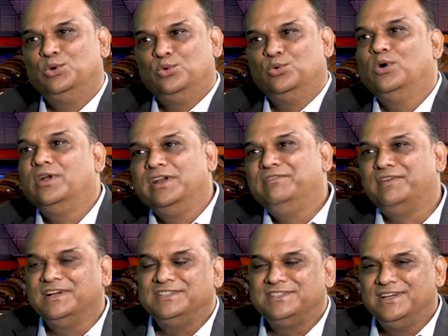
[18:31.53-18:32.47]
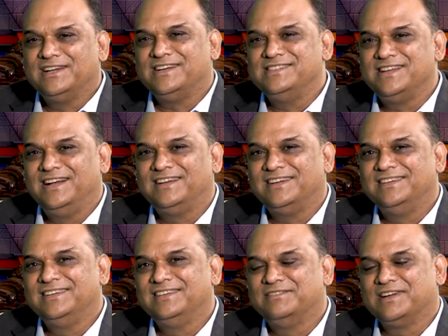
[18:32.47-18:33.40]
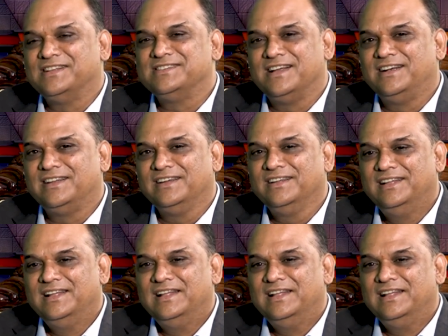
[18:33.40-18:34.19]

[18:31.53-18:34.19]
who are in functional consulting,